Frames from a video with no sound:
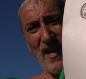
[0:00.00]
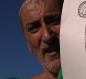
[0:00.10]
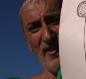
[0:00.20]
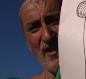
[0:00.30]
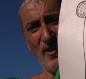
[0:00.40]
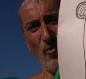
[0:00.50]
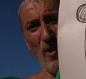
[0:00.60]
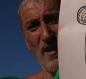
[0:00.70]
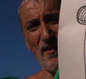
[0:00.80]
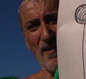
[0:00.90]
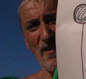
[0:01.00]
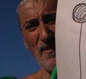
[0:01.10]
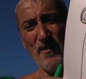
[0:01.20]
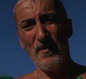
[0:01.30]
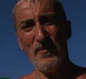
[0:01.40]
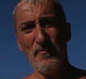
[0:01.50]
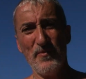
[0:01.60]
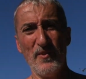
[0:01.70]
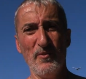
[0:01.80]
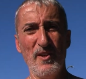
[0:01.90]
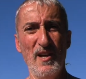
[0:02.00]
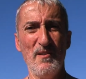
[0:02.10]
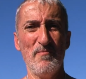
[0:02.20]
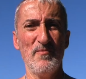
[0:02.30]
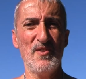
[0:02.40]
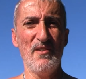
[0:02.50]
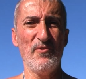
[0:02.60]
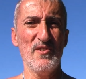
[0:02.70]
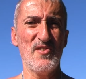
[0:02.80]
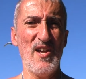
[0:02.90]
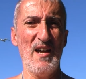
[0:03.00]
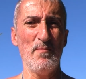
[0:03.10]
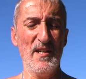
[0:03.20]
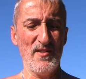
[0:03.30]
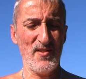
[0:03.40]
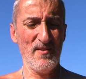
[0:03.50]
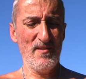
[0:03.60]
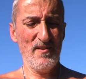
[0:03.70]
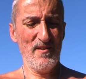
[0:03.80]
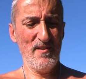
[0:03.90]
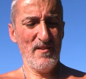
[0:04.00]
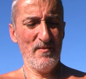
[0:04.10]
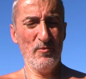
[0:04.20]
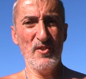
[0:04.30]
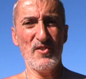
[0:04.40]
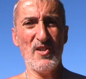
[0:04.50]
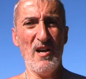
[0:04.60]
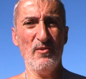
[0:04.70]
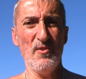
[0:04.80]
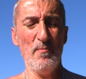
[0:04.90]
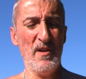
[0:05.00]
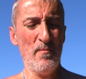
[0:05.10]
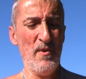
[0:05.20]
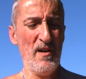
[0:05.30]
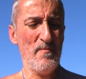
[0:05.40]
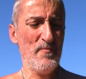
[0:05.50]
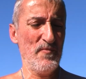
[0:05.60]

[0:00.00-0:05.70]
out of the equator, okay, different segments. We'll just color them in a bit.